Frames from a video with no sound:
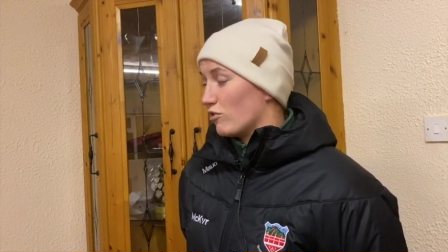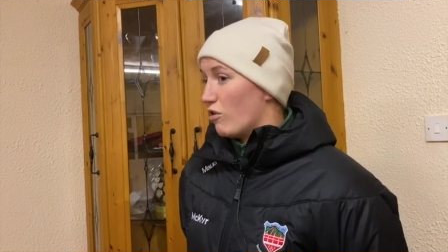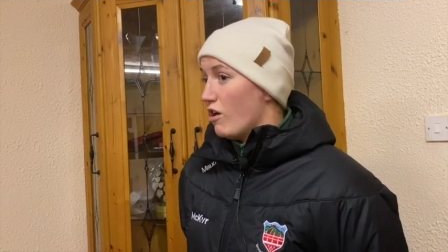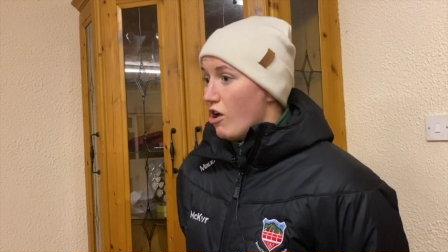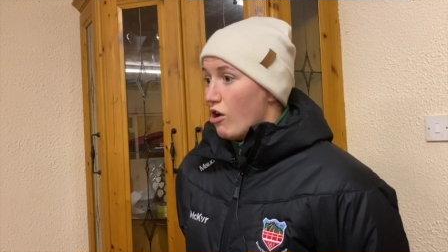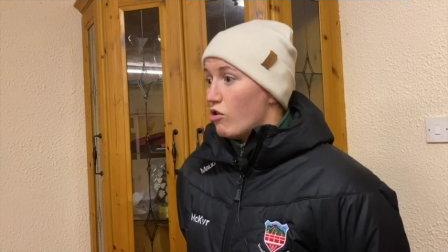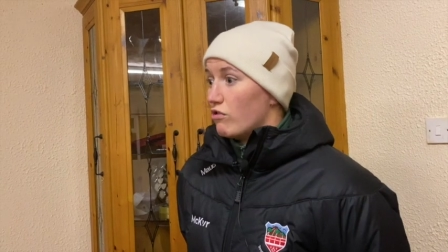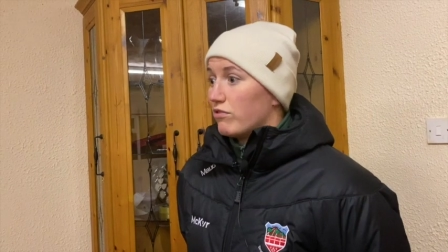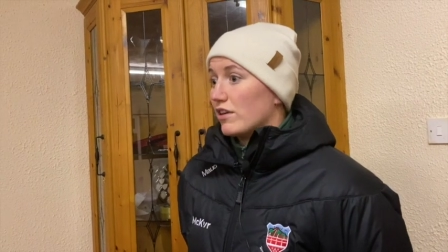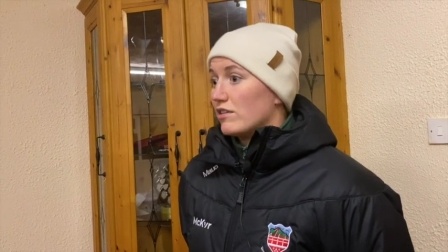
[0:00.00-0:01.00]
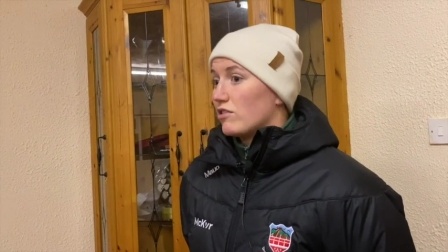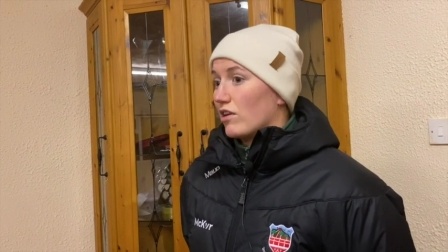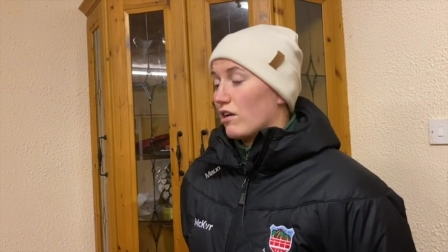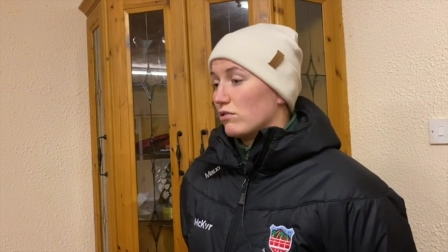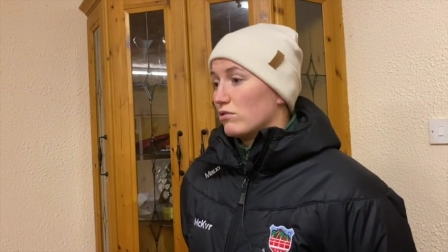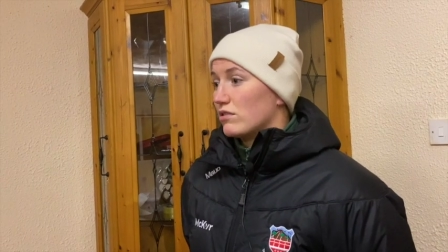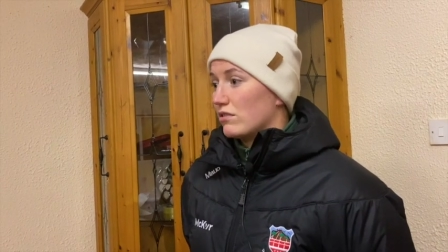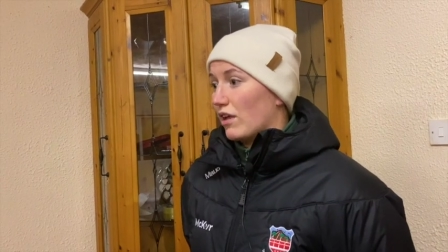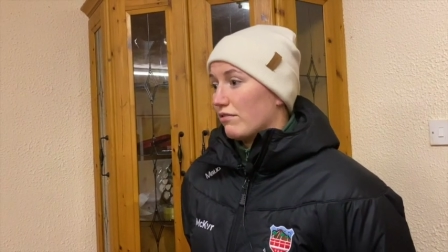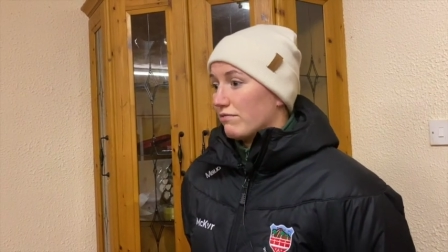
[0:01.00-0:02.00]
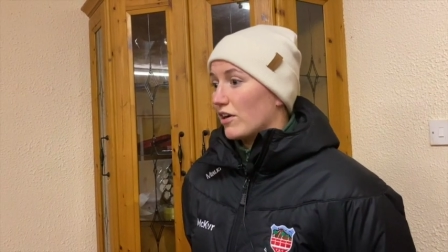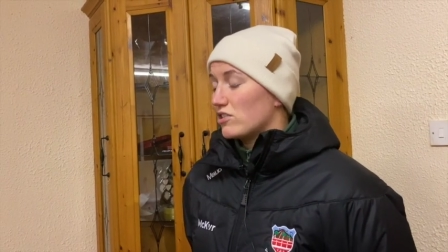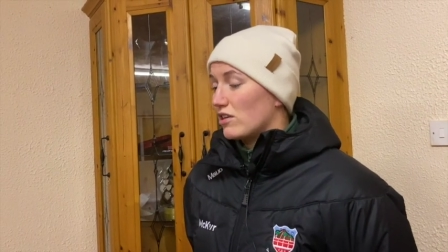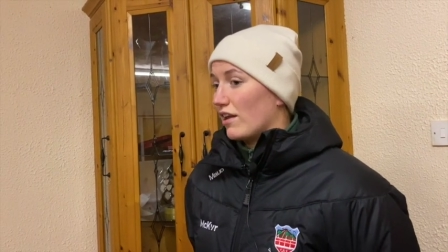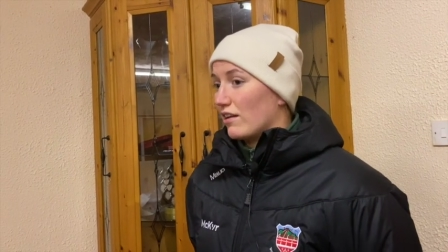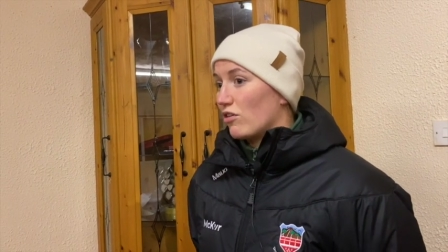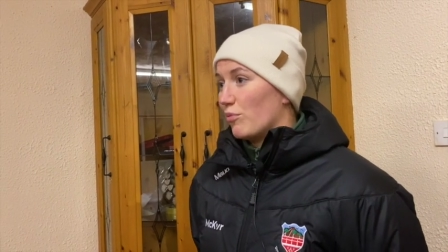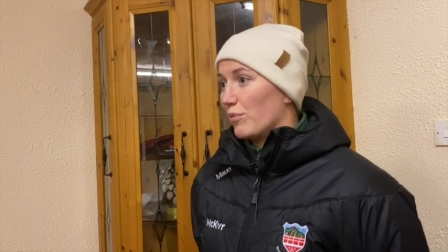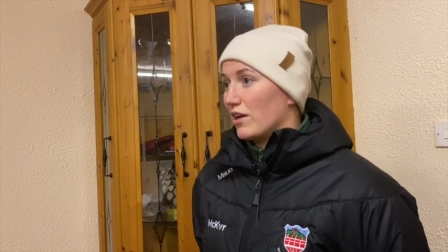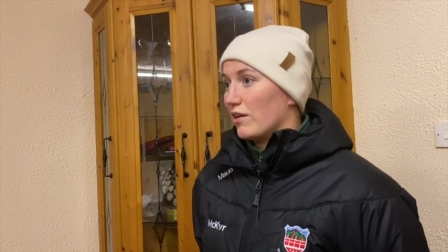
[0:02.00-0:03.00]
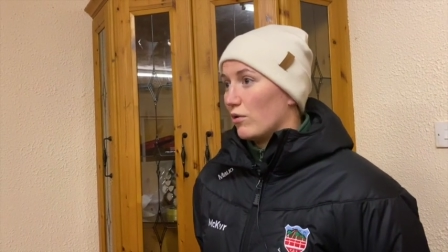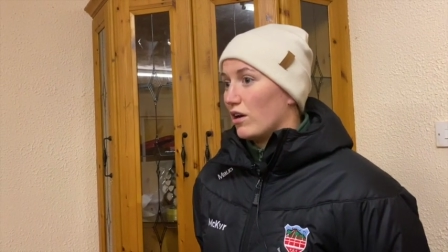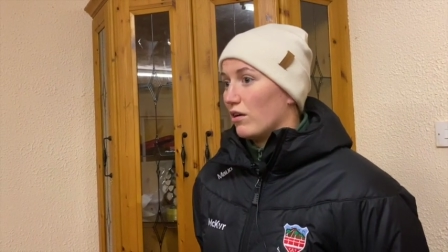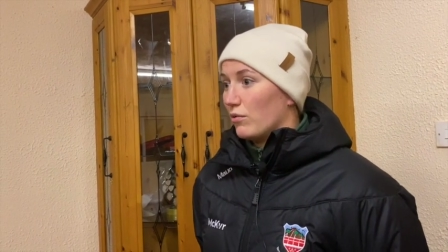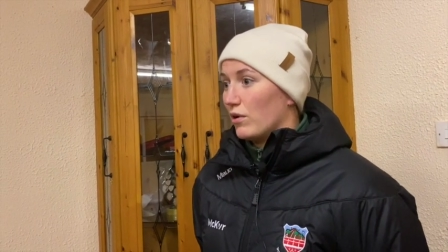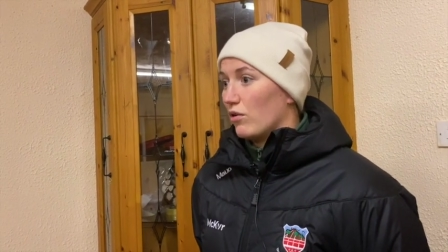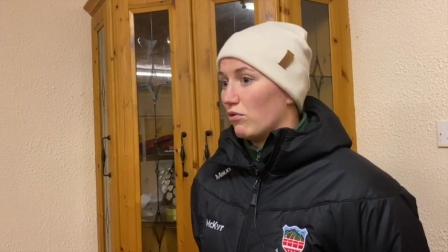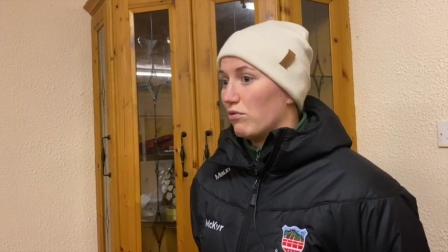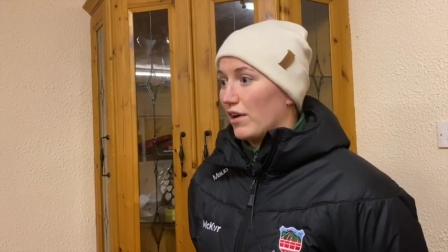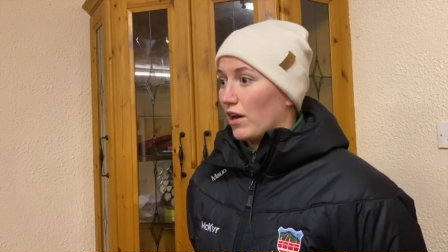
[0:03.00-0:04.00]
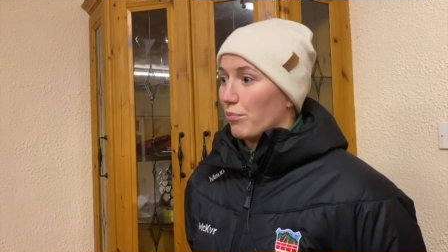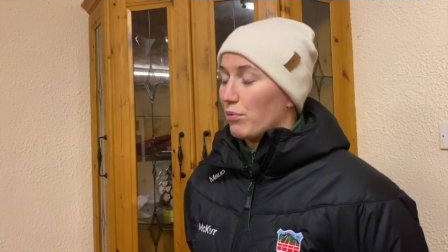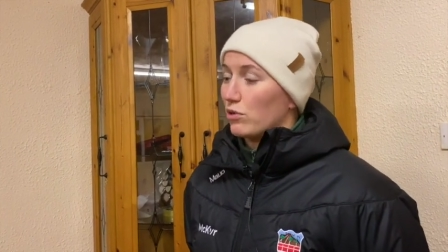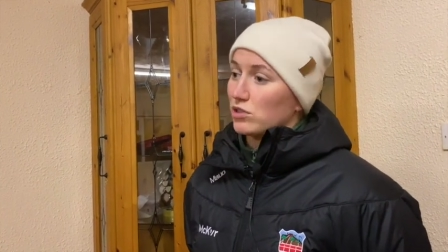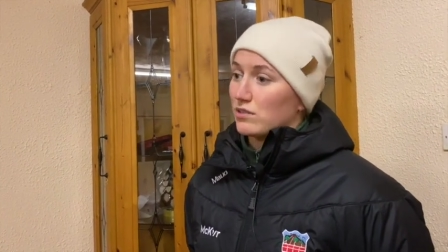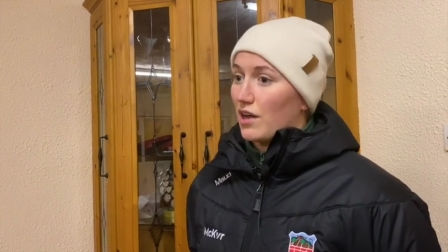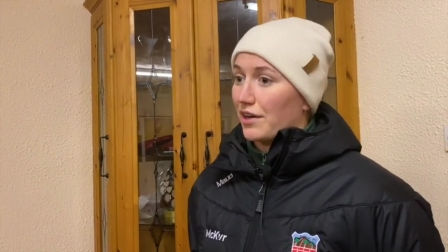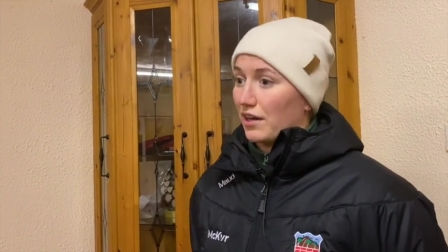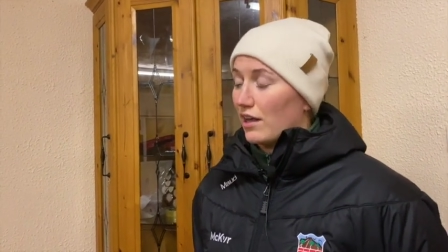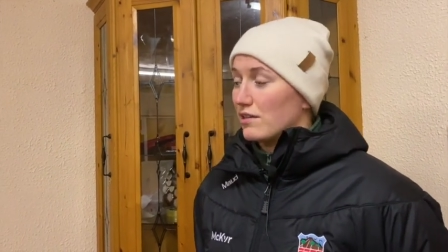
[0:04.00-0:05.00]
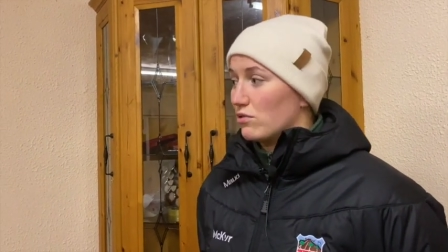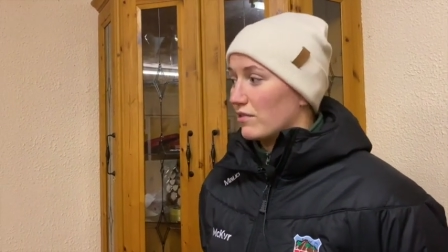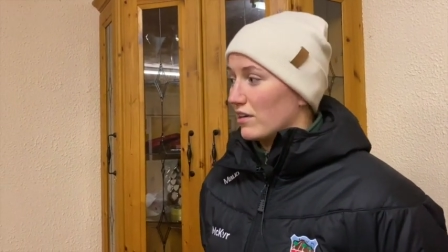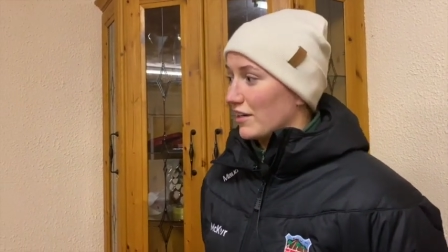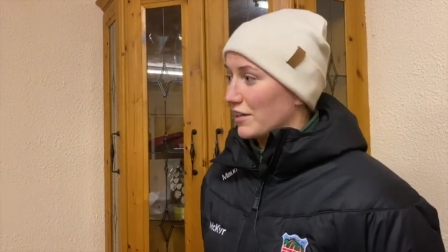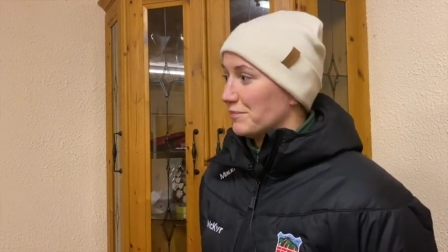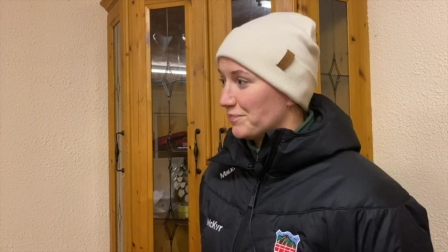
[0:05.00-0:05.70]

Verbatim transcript: So hopefully this year now those that fresh legs coming in will, will hopefully like push us on and get us over the line.